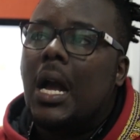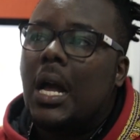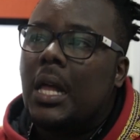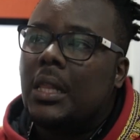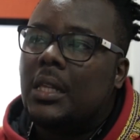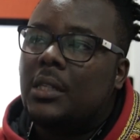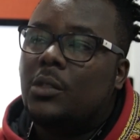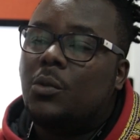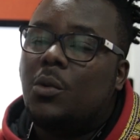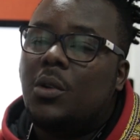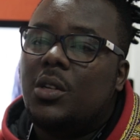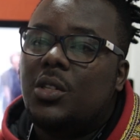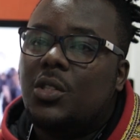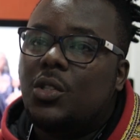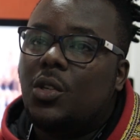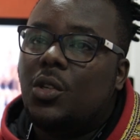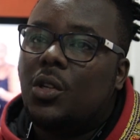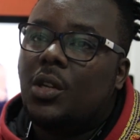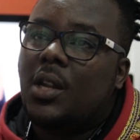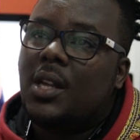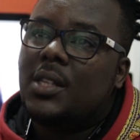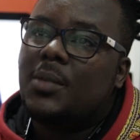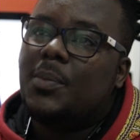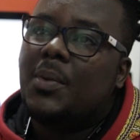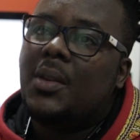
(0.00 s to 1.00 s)
That question
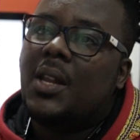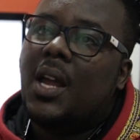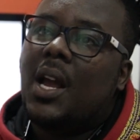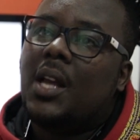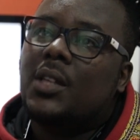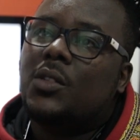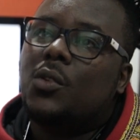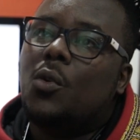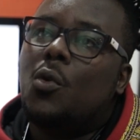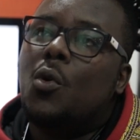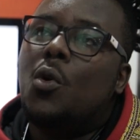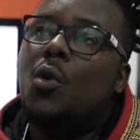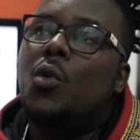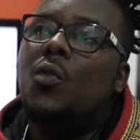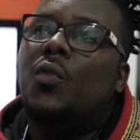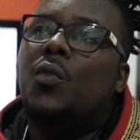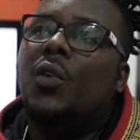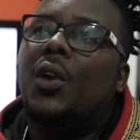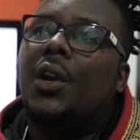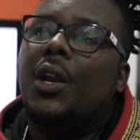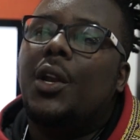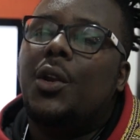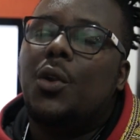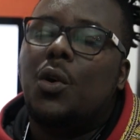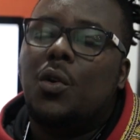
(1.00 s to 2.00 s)
has been asked over
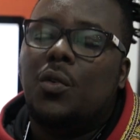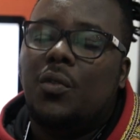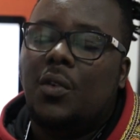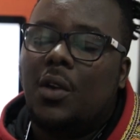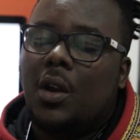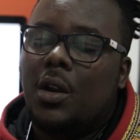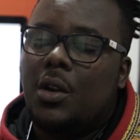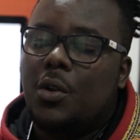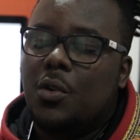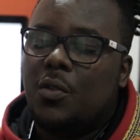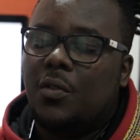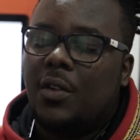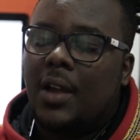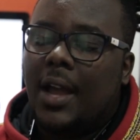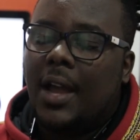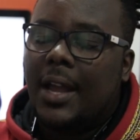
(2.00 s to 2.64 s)
and over and over.